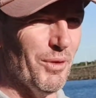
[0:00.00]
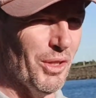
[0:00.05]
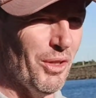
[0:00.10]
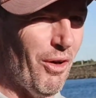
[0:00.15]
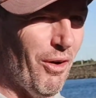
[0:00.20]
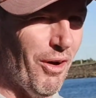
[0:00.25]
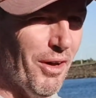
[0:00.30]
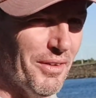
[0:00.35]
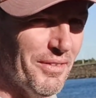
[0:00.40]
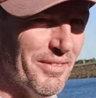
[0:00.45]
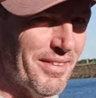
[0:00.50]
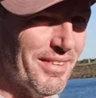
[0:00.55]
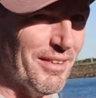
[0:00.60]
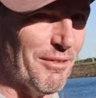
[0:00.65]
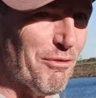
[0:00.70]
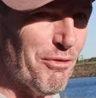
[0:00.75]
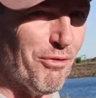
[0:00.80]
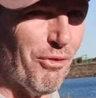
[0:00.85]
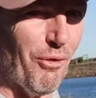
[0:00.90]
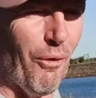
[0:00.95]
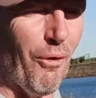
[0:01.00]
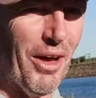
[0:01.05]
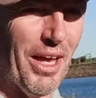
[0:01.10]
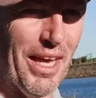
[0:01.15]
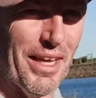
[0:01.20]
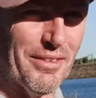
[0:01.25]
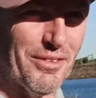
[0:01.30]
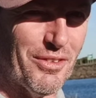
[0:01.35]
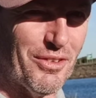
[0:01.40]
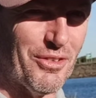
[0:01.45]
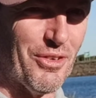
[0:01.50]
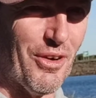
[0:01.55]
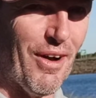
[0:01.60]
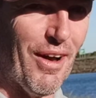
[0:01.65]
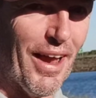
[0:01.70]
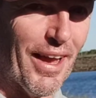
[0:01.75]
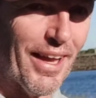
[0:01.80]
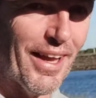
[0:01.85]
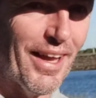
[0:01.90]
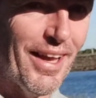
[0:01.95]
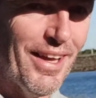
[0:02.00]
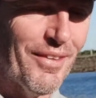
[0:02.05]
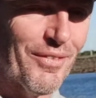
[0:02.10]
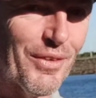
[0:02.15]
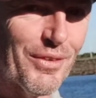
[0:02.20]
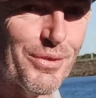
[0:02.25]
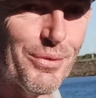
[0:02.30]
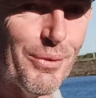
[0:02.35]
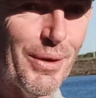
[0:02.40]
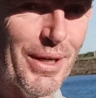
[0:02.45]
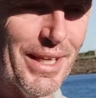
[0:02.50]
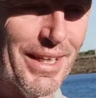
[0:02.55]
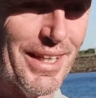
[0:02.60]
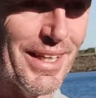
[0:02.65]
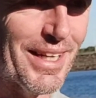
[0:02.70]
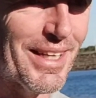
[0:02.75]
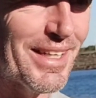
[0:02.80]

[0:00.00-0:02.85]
lots of forehand strike this week. And